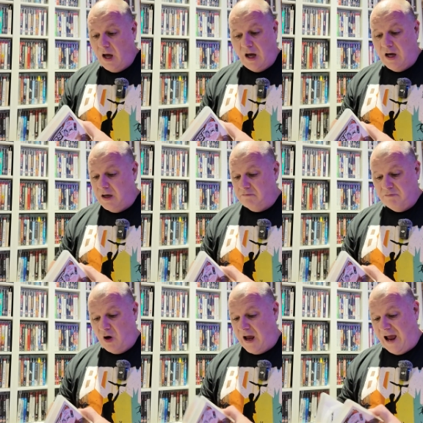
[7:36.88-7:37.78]

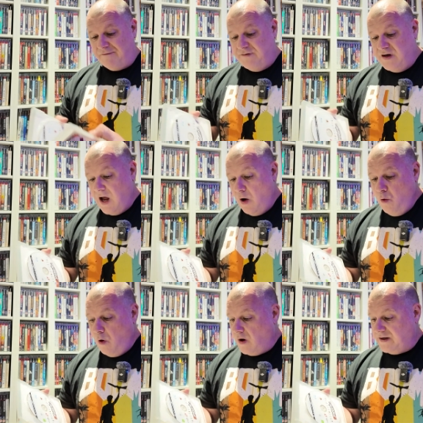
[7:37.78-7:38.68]
I have
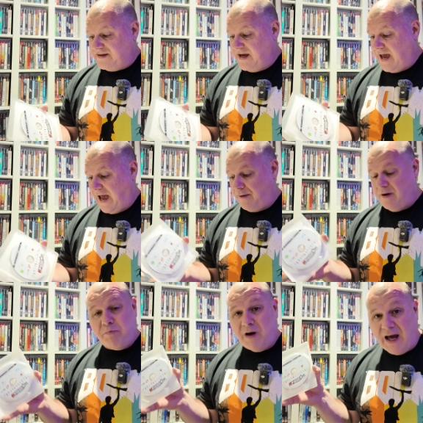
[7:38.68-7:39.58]
no idea how
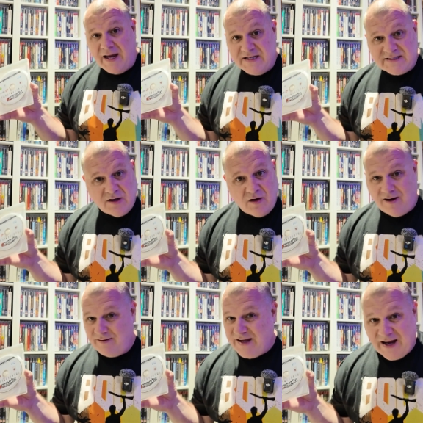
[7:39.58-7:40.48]
it plays,
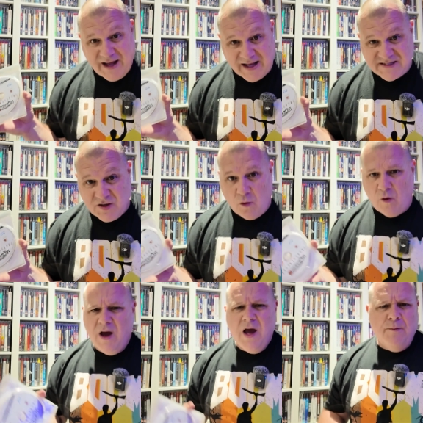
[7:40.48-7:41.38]
none at all.